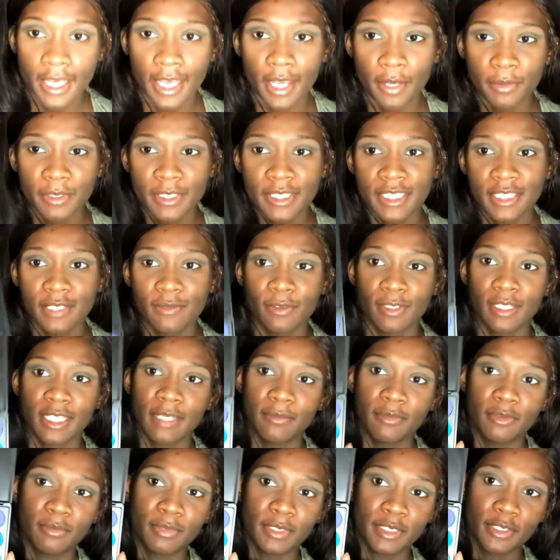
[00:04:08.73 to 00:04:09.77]
I wish these were
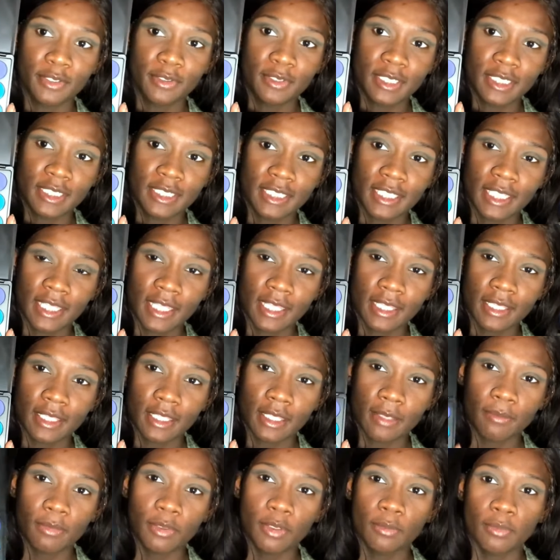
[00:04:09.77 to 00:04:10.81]
labeled, but you can see
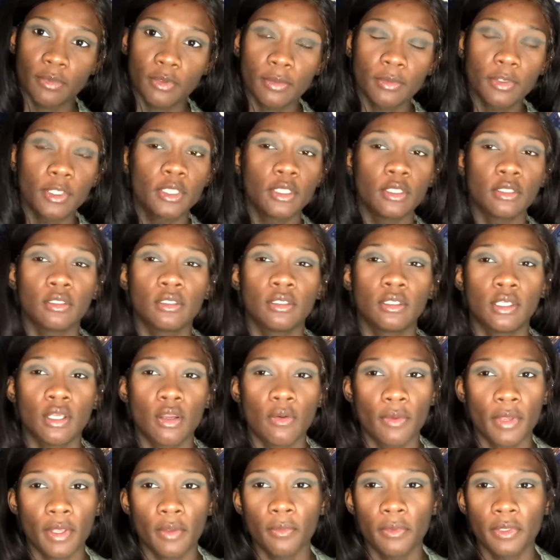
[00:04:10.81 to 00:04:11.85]
that purple. I'm gonna go
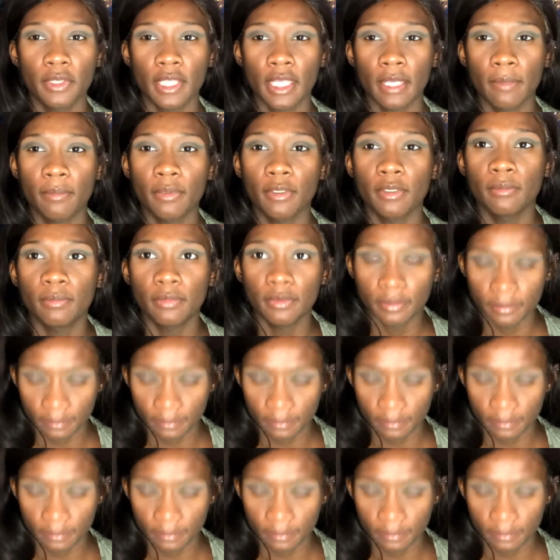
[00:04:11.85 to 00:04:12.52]
in with that purple.